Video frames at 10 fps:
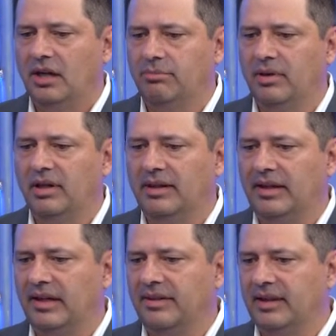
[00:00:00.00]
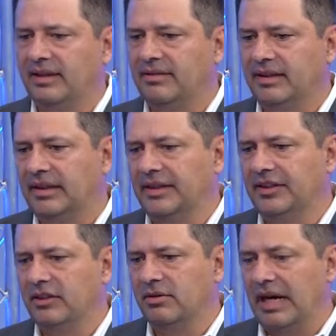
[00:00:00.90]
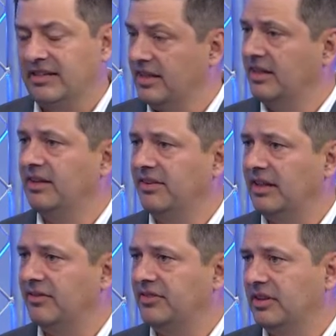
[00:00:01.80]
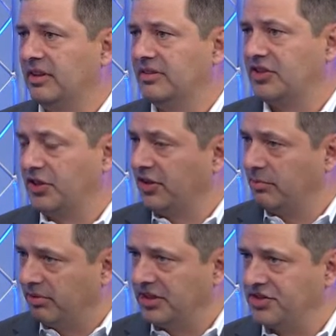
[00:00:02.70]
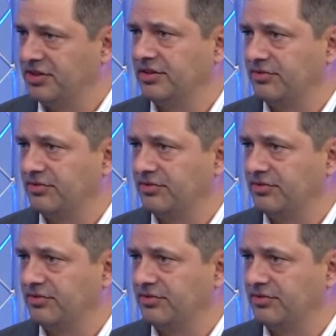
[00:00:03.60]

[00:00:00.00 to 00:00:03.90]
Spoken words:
But I think, identity theft, security breaches